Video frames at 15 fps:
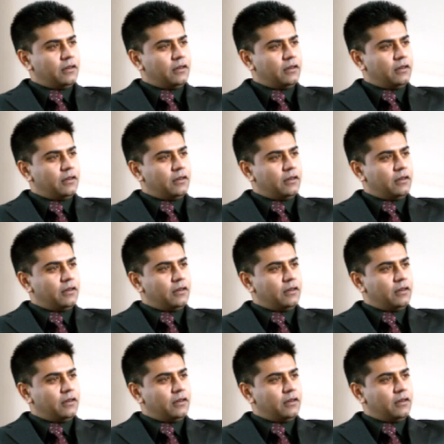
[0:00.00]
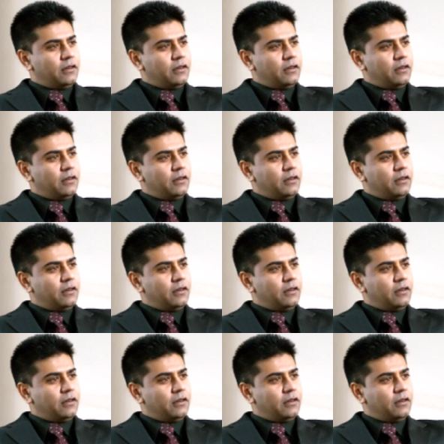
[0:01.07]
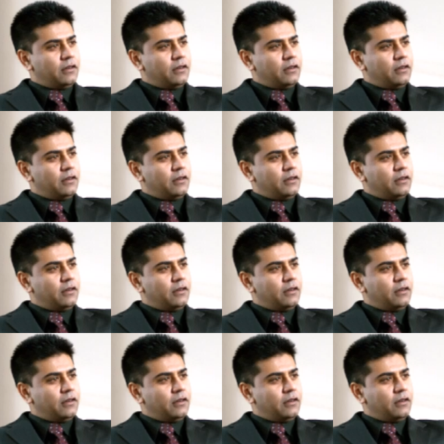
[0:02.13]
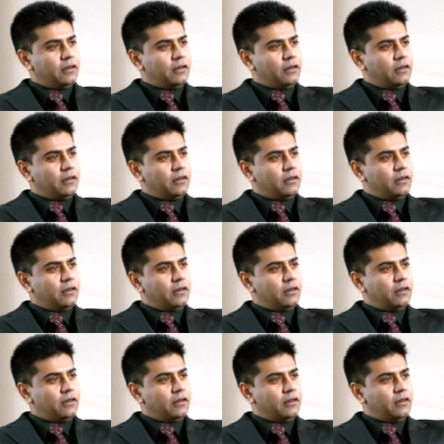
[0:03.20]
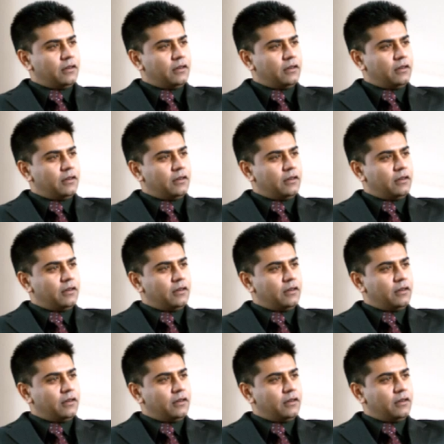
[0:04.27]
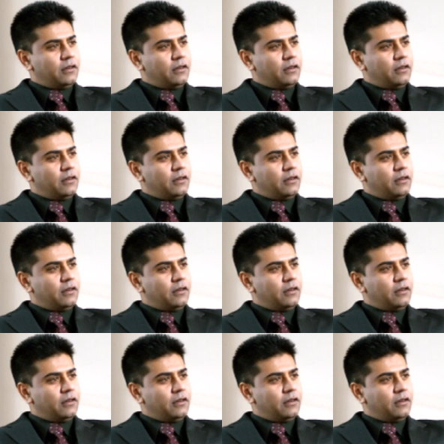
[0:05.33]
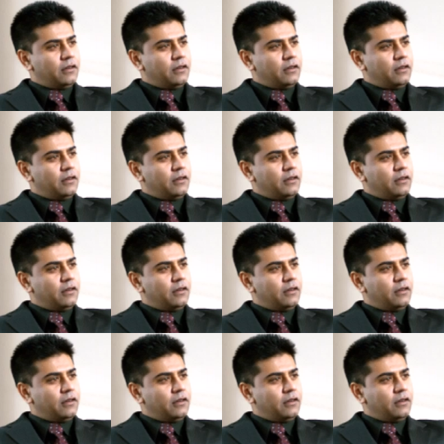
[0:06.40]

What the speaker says: The face doesn't move, so there is nothing to read.